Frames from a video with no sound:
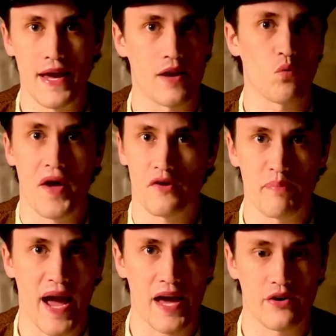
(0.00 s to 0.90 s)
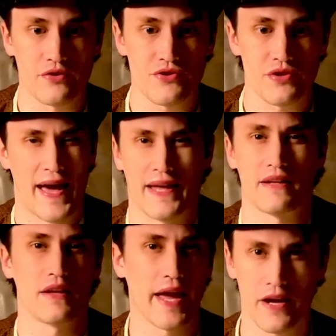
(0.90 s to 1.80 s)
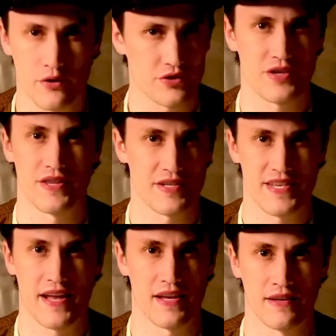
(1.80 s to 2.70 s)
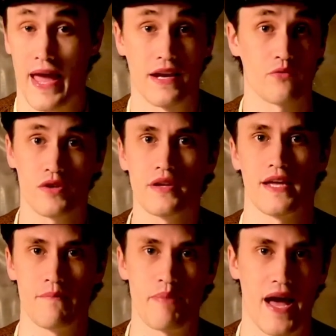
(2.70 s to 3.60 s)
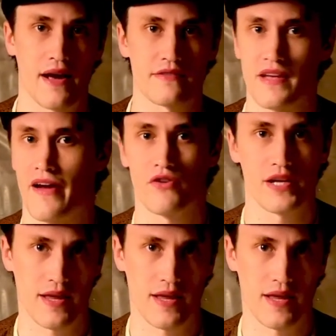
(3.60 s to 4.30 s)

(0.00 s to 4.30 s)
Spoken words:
and weather patterns add layers to the setting, and it really impacts everyday